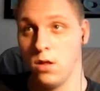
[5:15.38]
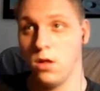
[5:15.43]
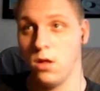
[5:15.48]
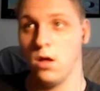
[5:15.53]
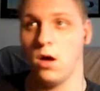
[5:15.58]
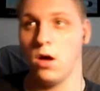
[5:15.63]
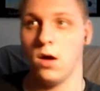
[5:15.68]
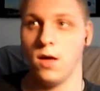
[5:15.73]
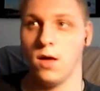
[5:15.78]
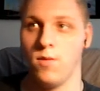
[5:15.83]

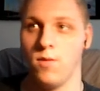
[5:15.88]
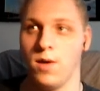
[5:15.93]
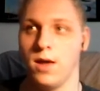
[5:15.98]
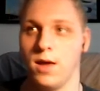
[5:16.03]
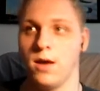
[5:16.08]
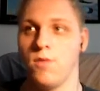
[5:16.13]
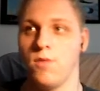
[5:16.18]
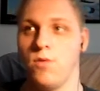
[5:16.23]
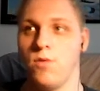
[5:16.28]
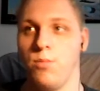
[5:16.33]
Okay, we
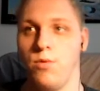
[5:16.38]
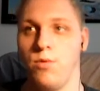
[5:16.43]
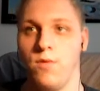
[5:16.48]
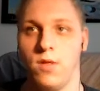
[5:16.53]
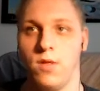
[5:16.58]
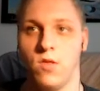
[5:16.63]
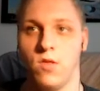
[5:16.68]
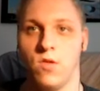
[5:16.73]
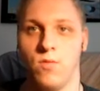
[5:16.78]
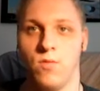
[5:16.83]
cannot remove
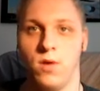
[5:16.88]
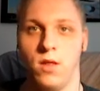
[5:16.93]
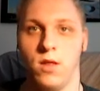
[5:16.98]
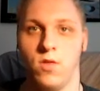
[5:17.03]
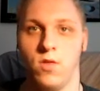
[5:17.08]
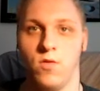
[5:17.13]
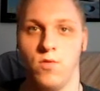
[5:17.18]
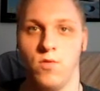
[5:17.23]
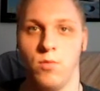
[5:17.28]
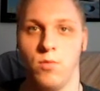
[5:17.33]
it, so we
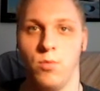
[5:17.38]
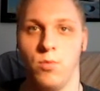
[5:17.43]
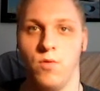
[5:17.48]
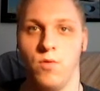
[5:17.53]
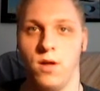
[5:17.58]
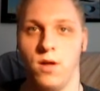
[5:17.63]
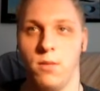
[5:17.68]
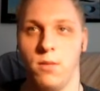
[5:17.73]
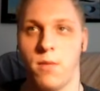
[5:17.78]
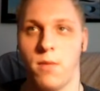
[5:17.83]
need to
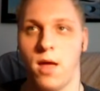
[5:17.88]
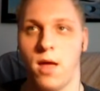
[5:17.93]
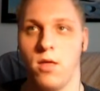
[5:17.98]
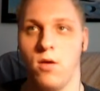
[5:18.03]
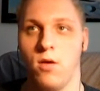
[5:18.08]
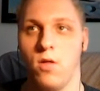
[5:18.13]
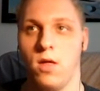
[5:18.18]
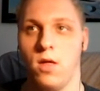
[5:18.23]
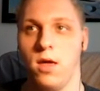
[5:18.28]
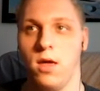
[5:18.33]
remove it
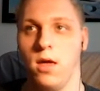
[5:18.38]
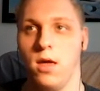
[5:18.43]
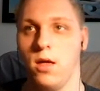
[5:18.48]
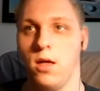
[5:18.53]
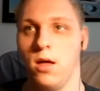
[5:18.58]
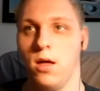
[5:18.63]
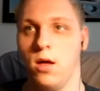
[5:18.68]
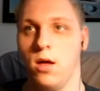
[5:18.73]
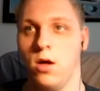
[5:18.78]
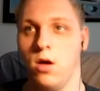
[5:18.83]
manually.
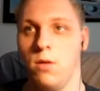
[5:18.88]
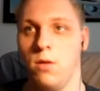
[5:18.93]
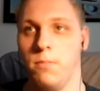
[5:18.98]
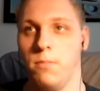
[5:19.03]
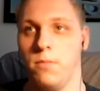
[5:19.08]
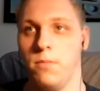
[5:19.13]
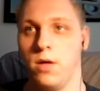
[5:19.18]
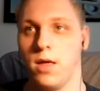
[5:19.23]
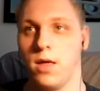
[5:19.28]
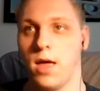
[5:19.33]

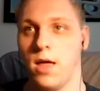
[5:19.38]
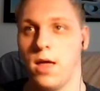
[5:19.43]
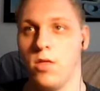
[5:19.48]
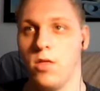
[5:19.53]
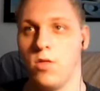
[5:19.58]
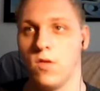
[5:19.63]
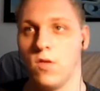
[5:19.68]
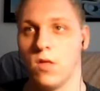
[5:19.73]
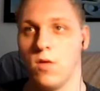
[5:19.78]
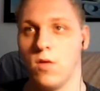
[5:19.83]
Again,
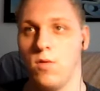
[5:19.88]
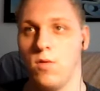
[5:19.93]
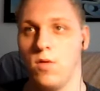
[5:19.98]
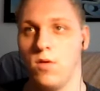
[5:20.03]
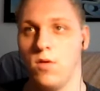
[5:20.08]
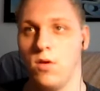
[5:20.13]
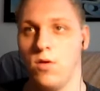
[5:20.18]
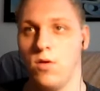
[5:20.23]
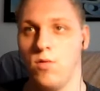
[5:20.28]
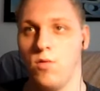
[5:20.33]
just go into
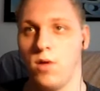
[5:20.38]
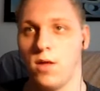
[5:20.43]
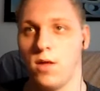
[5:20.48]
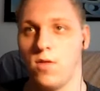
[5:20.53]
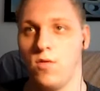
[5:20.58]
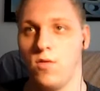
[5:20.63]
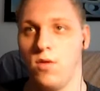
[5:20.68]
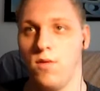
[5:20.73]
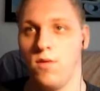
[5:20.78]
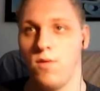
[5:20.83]
the
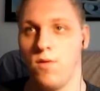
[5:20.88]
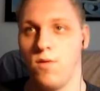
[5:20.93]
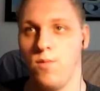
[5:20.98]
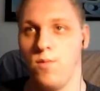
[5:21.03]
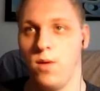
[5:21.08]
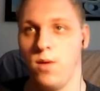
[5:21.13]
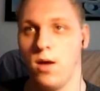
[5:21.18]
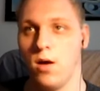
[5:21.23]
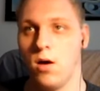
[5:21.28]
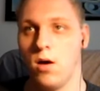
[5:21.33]
directory where
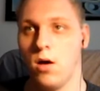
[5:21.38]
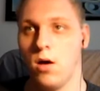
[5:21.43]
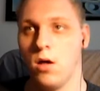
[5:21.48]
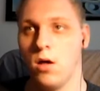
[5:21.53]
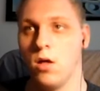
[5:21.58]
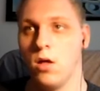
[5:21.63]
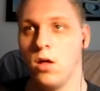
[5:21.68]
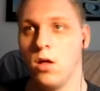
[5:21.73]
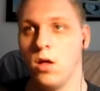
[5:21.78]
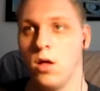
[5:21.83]
we are,
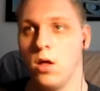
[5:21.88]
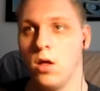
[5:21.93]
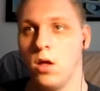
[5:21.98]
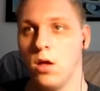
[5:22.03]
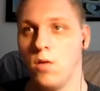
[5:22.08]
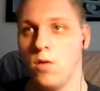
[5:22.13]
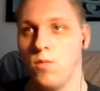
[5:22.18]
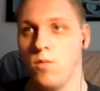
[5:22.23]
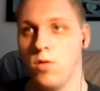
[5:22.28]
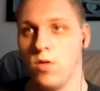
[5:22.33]

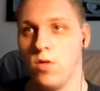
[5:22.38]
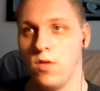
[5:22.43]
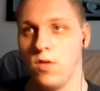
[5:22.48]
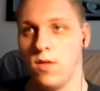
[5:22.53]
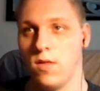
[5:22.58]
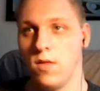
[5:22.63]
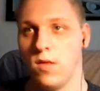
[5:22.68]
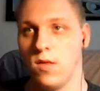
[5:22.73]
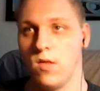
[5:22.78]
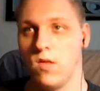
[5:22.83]
which is
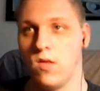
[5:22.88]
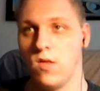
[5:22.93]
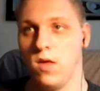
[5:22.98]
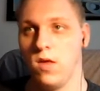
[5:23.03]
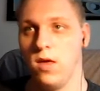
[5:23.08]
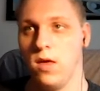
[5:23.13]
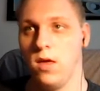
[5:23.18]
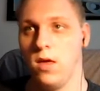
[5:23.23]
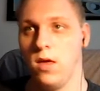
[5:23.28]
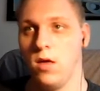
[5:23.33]
under
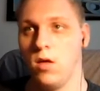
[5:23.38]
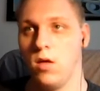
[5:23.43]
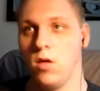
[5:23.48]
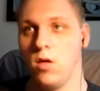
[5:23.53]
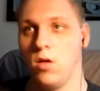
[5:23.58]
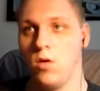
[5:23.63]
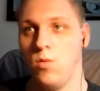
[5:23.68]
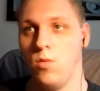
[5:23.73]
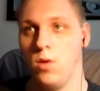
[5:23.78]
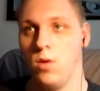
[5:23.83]
C,
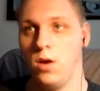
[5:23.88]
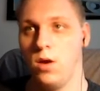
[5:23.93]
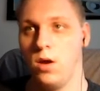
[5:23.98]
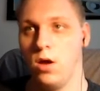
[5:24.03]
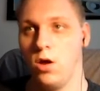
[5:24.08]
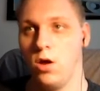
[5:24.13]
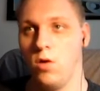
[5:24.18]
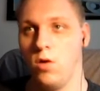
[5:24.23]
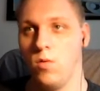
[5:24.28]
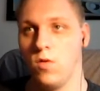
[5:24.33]

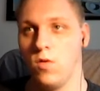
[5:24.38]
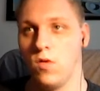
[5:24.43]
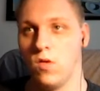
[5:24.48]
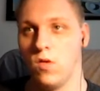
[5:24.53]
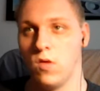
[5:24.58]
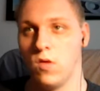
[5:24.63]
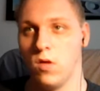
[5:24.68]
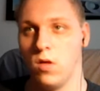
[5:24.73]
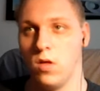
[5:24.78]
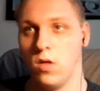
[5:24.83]

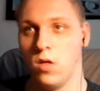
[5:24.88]
Windows.